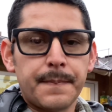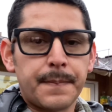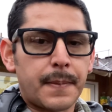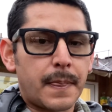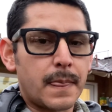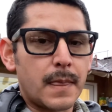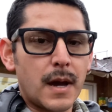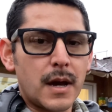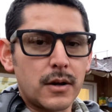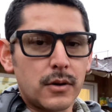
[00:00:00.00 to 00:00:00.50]

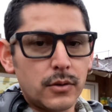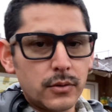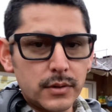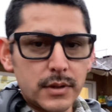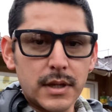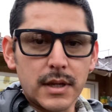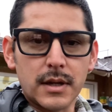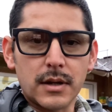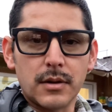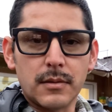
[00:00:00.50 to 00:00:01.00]
Not
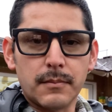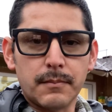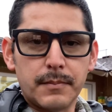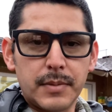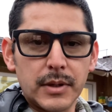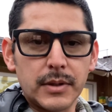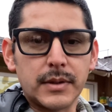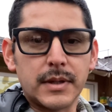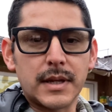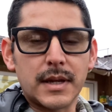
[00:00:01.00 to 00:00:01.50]
only
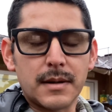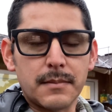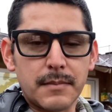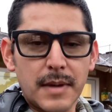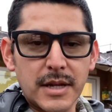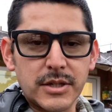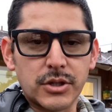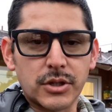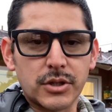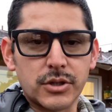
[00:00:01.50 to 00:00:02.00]
building and
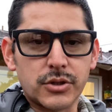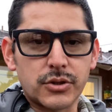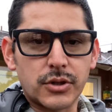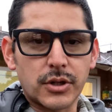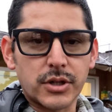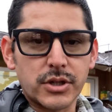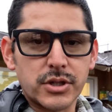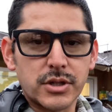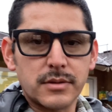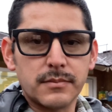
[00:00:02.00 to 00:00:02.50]
major
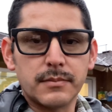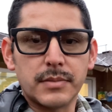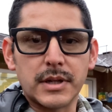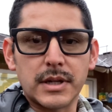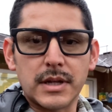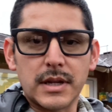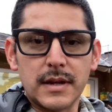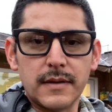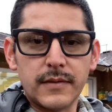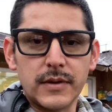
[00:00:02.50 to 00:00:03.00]
construction, but
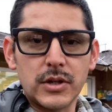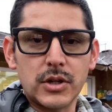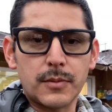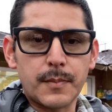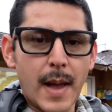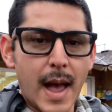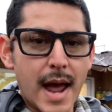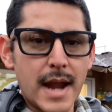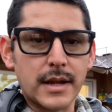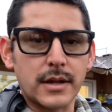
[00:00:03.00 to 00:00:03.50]
even your
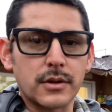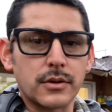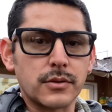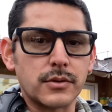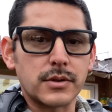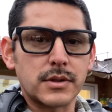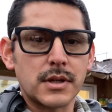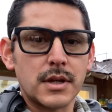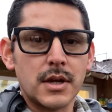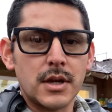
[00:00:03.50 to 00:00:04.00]

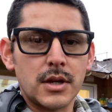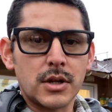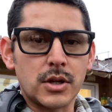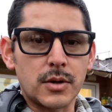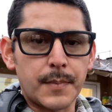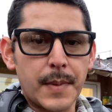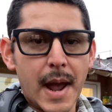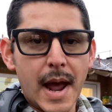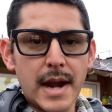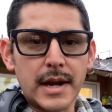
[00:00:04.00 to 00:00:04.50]
patios, your
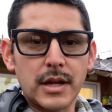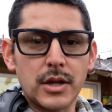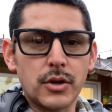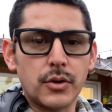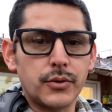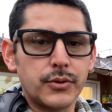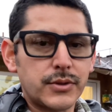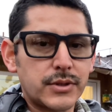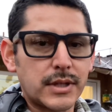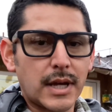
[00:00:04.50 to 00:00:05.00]

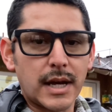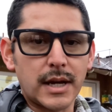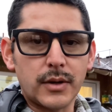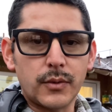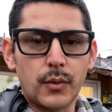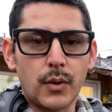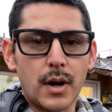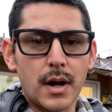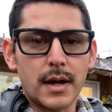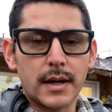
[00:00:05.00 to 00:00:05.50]
patio,
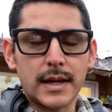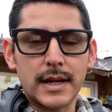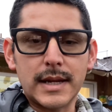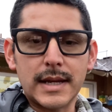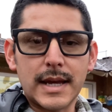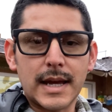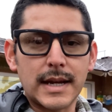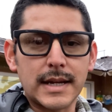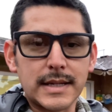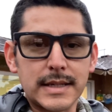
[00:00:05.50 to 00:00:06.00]
sidewalk, any
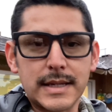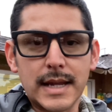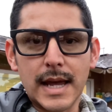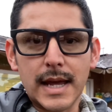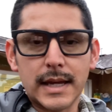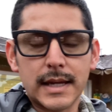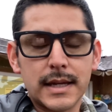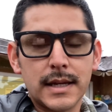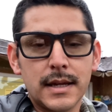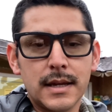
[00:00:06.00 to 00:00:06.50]
kind of
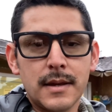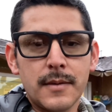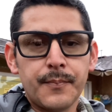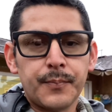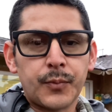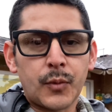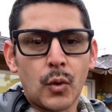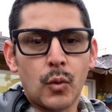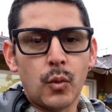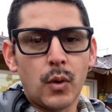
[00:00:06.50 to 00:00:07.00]
deck.
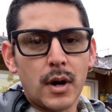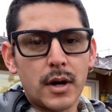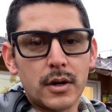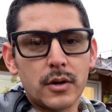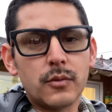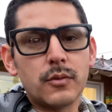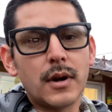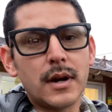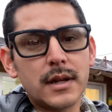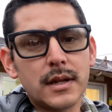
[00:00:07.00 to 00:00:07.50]
Water
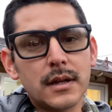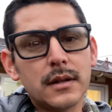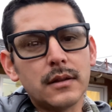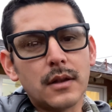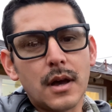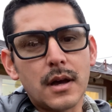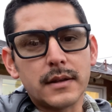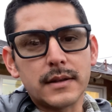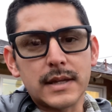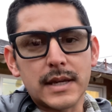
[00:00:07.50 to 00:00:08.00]
running
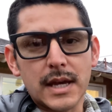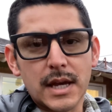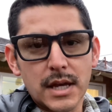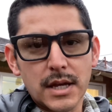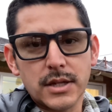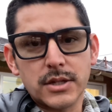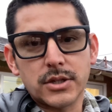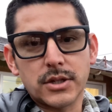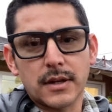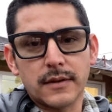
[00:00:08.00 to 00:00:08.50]
along the
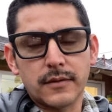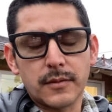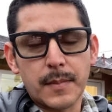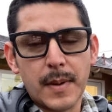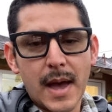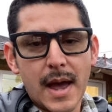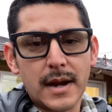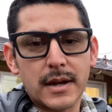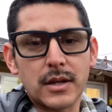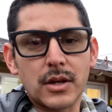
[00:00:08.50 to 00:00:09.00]
edge of a
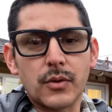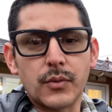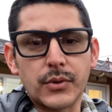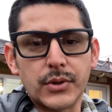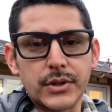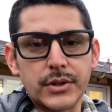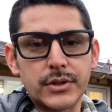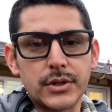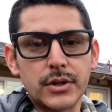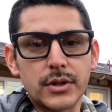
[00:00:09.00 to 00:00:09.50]
patio in
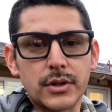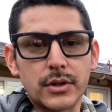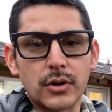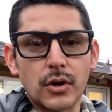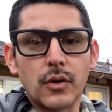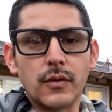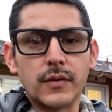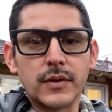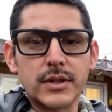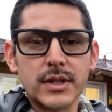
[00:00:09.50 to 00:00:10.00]
the dirt,
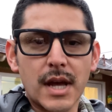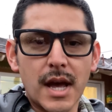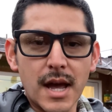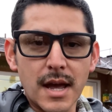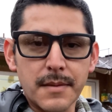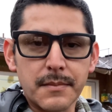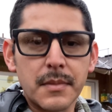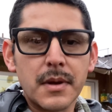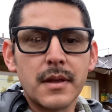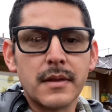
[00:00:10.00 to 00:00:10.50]
over
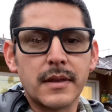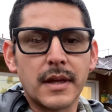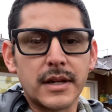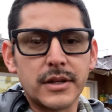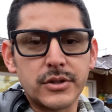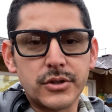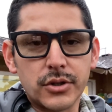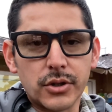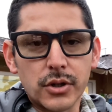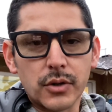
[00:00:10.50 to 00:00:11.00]
time,
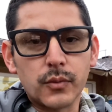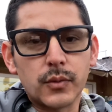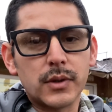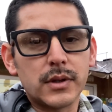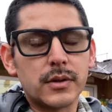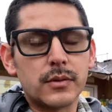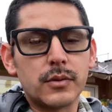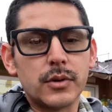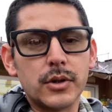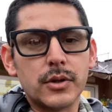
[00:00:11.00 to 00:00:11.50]
that dirt will
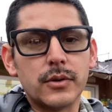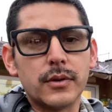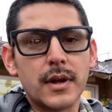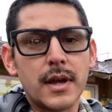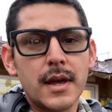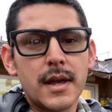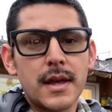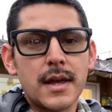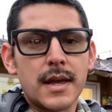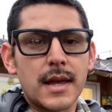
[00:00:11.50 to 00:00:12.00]
erode
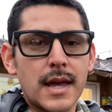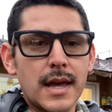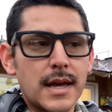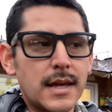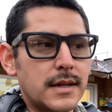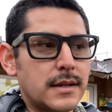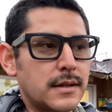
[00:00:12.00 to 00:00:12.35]
and